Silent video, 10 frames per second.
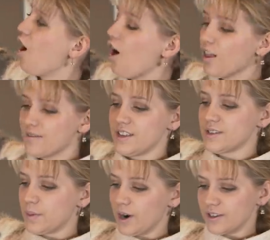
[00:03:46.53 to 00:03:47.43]
all of these
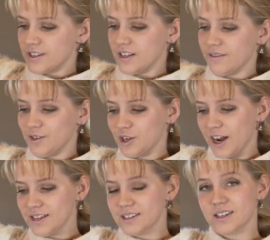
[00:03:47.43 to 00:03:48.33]
parts of the
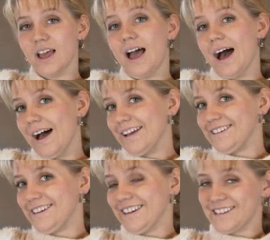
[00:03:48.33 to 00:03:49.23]
dress, I
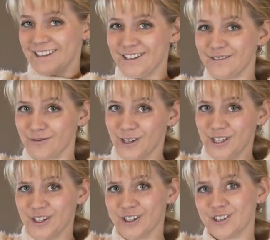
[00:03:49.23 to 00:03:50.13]
did extensive
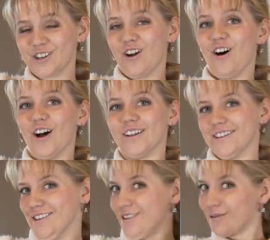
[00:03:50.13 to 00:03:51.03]
research on the